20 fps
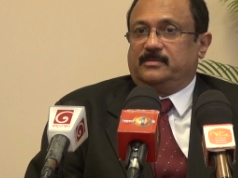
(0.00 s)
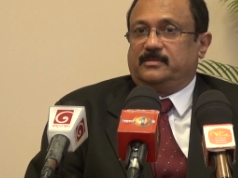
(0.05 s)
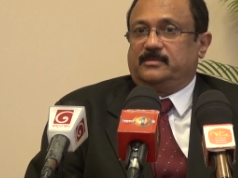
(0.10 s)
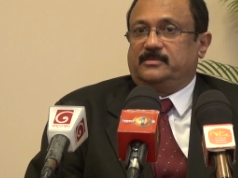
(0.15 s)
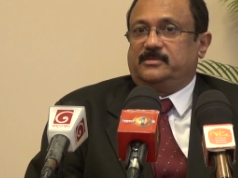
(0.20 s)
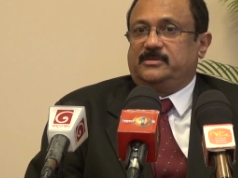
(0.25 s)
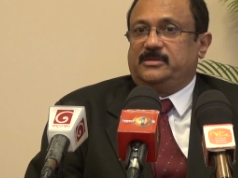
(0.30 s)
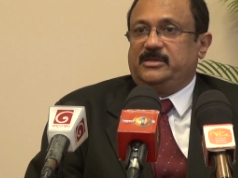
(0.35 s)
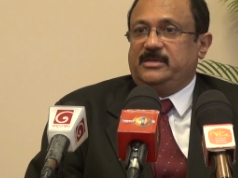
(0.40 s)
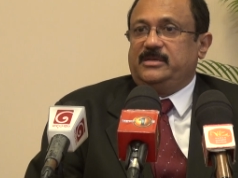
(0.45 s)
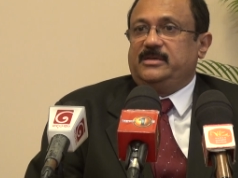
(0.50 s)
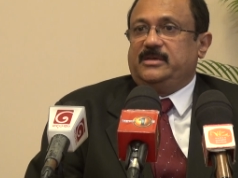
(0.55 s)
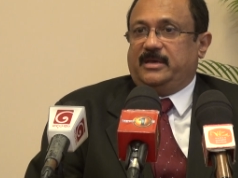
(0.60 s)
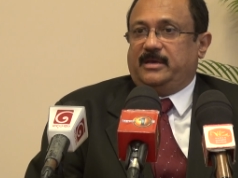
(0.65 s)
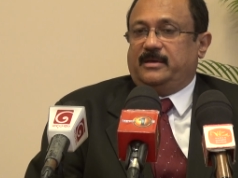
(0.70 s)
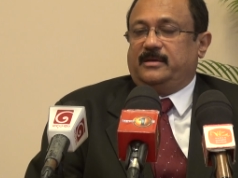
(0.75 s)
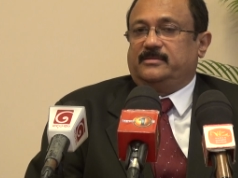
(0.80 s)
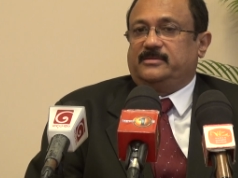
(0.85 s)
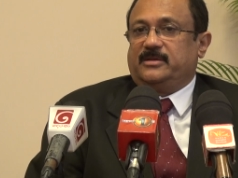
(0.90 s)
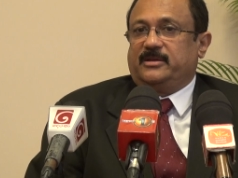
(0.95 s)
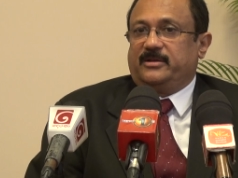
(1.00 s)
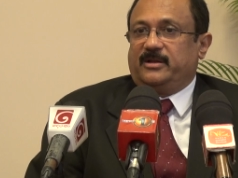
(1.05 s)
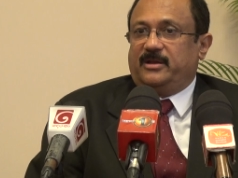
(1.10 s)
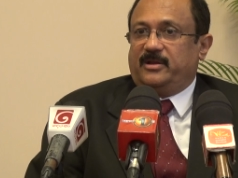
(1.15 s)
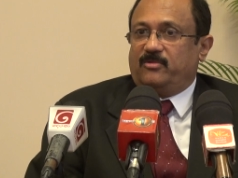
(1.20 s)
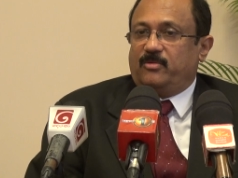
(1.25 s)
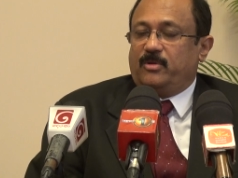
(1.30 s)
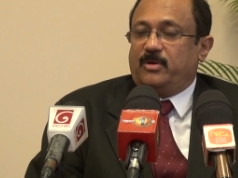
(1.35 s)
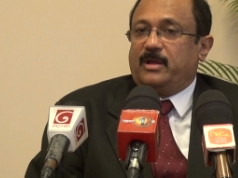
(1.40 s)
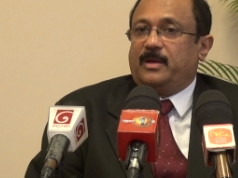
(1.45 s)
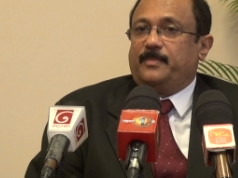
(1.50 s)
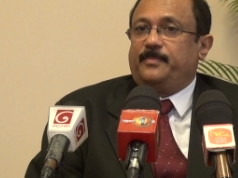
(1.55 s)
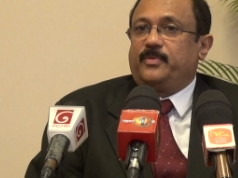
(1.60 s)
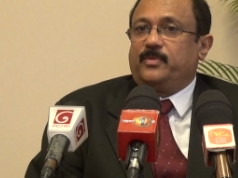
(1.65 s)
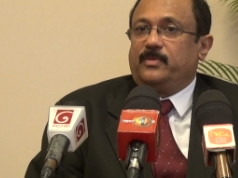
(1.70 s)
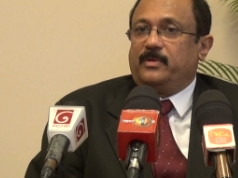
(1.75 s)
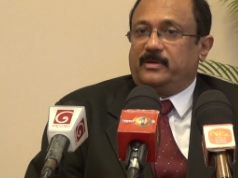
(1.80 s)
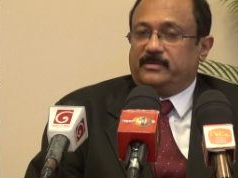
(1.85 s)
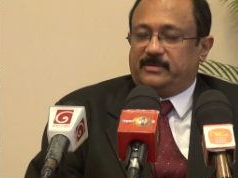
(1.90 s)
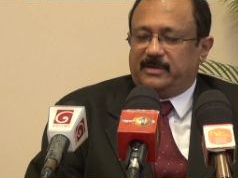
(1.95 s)
CEA, Central Environment,
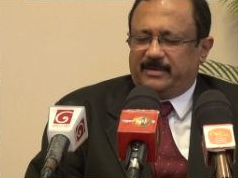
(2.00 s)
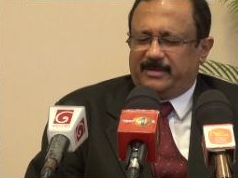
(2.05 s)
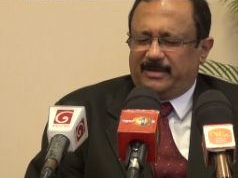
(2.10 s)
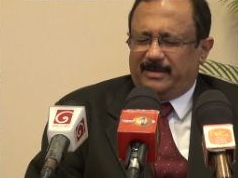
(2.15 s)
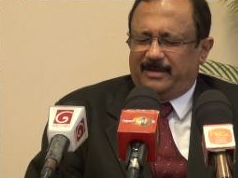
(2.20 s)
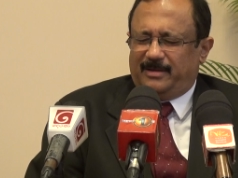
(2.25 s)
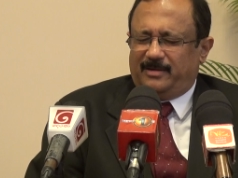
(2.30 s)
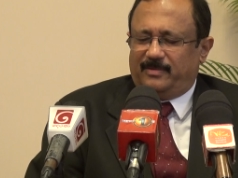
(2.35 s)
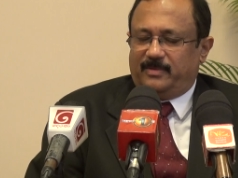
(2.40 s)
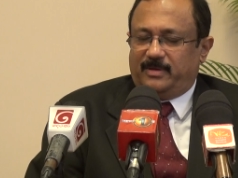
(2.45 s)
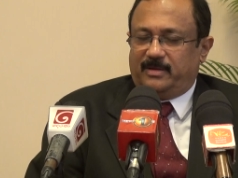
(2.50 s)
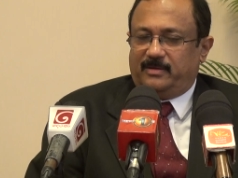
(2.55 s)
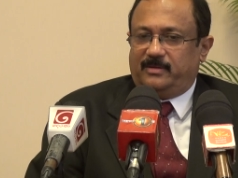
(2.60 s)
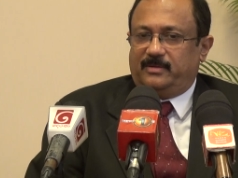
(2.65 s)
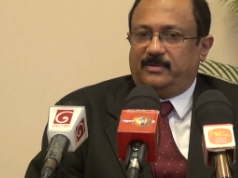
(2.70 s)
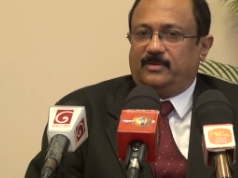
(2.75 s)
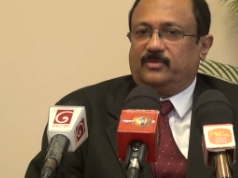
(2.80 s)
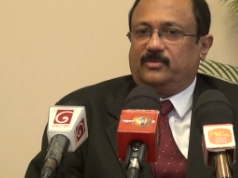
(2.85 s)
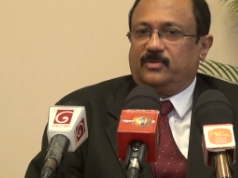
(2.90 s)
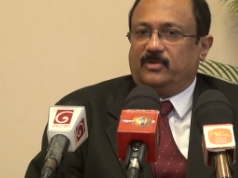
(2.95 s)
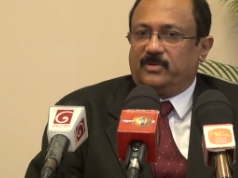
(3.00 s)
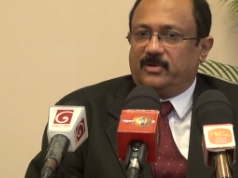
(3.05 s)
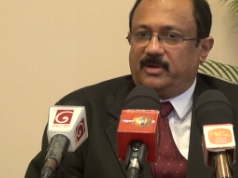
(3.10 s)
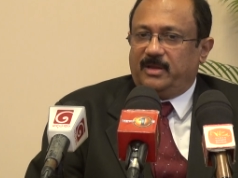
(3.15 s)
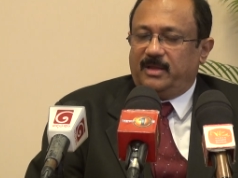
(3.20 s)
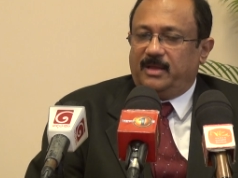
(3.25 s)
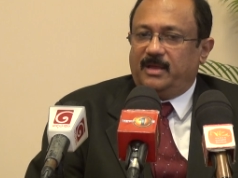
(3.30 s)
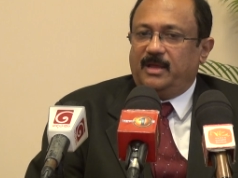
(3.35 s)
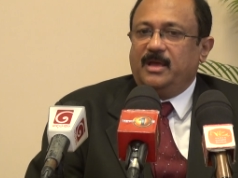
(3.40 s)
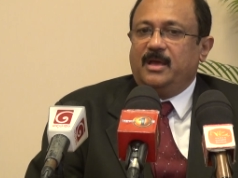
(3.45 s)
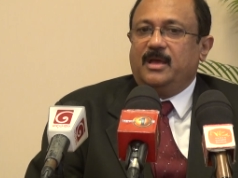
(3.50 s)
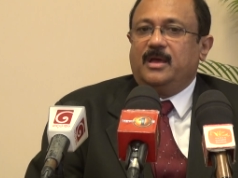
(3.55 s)
uh, Central Environment Authority